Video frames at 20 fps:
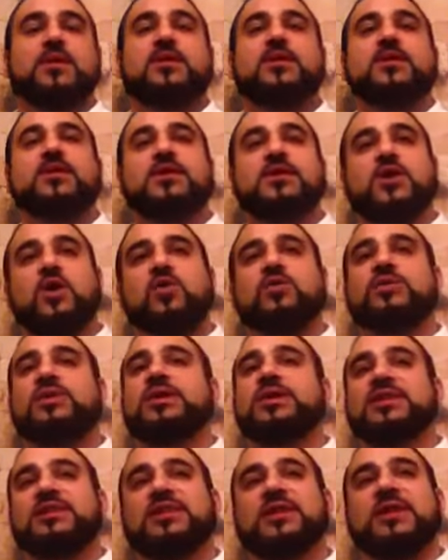The
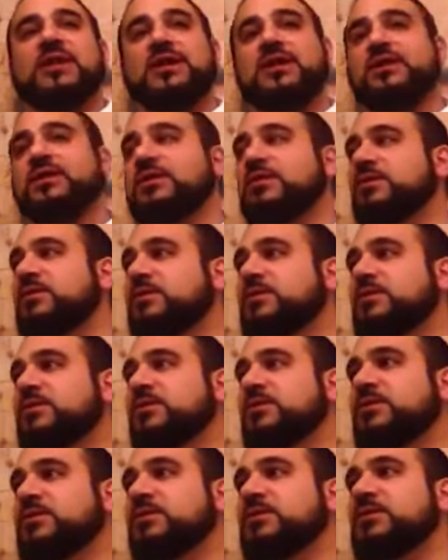only thing
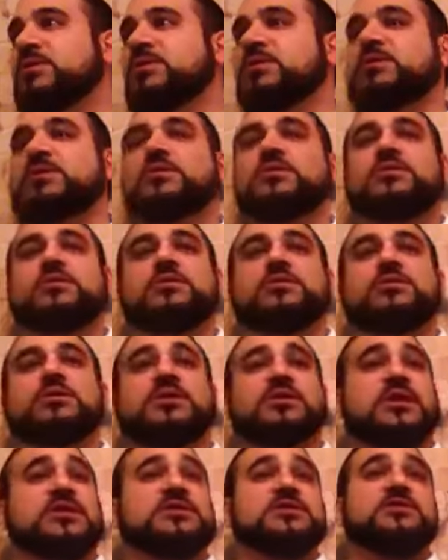
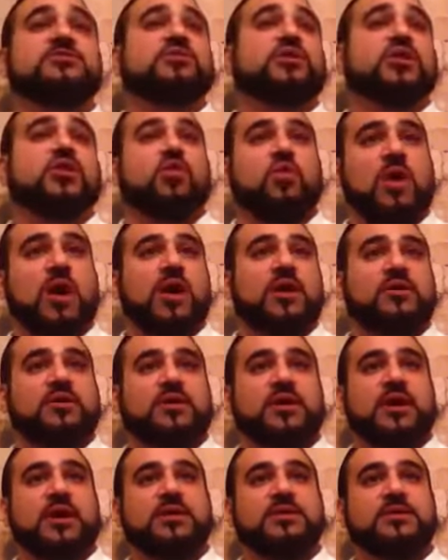that doesn't require
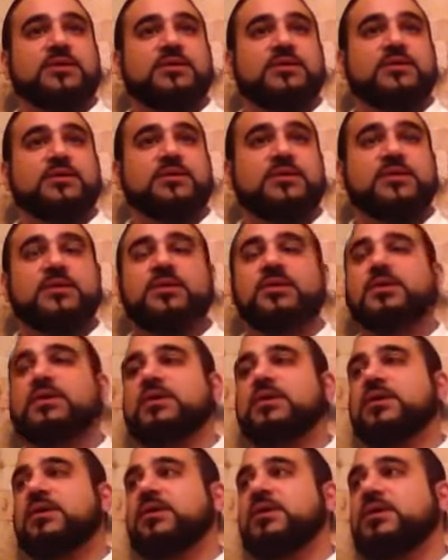that
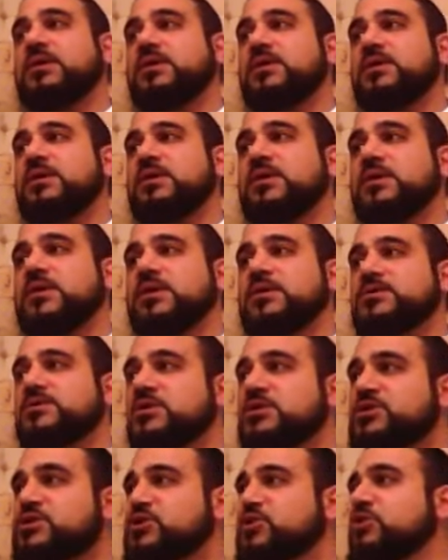is
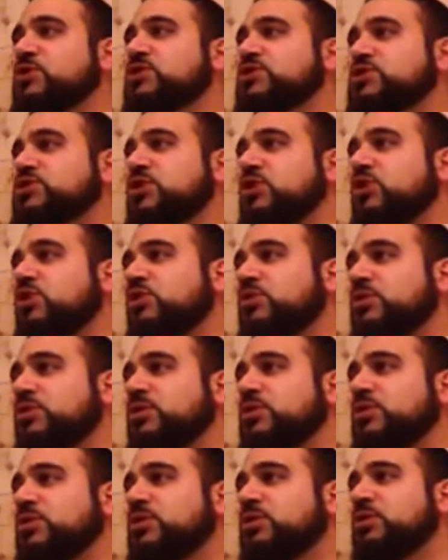the Jewish
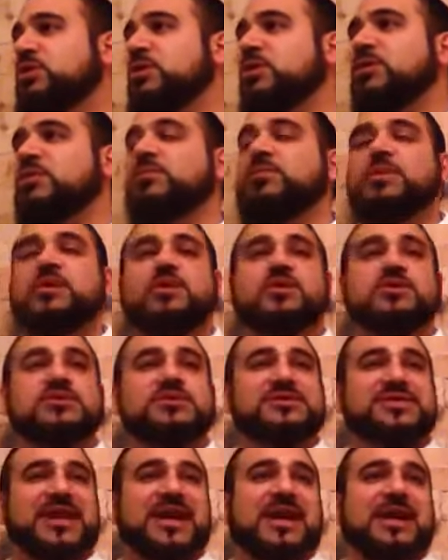soul,
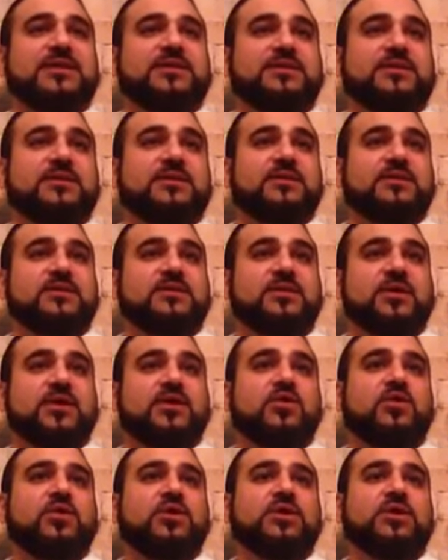because that,
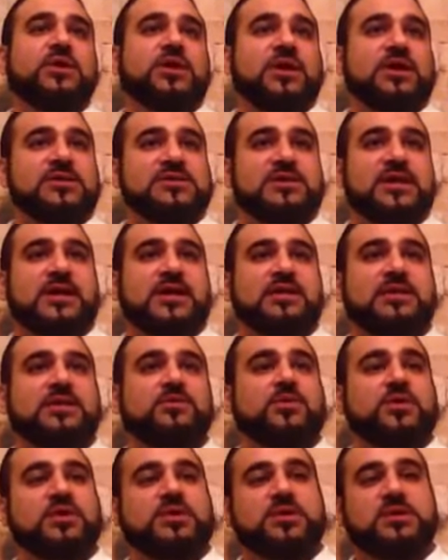according to Chazal
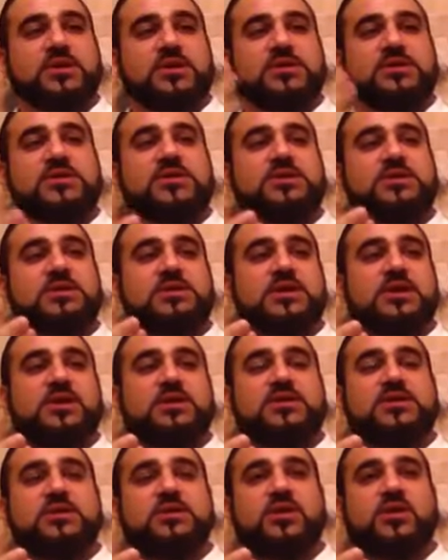and what
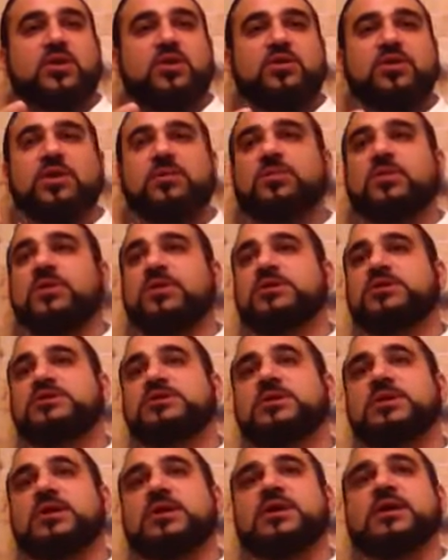the holy
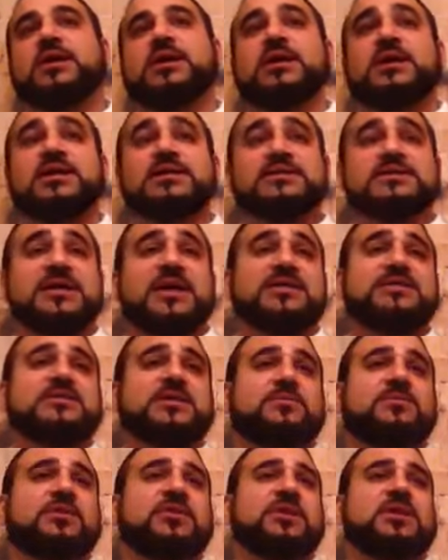books, is not
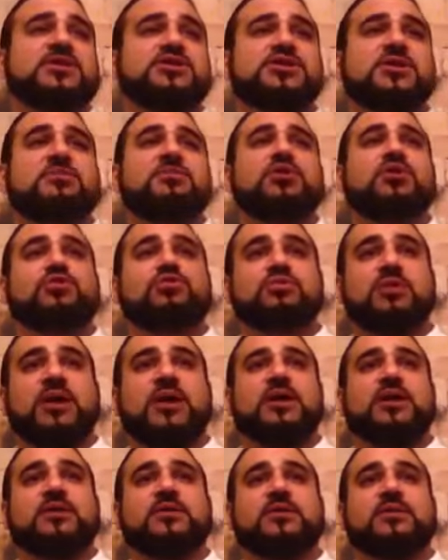something that Hashem
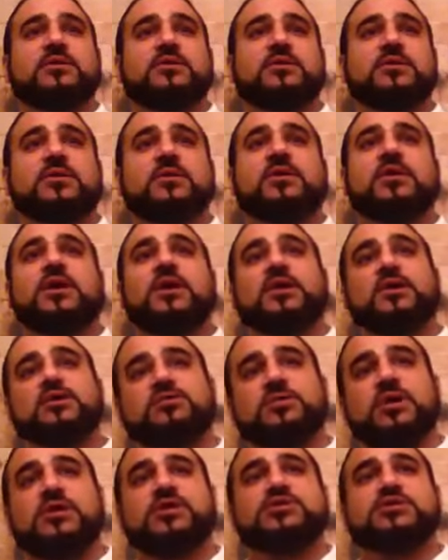created in
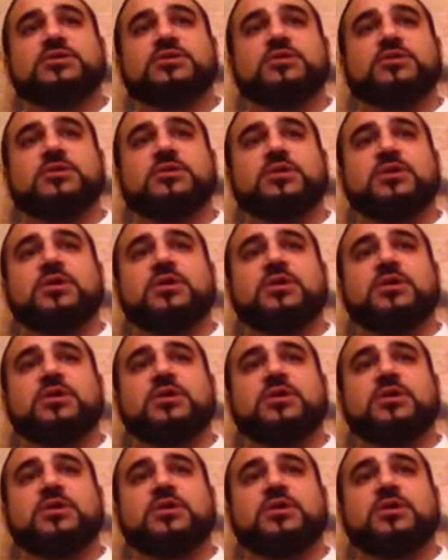creation,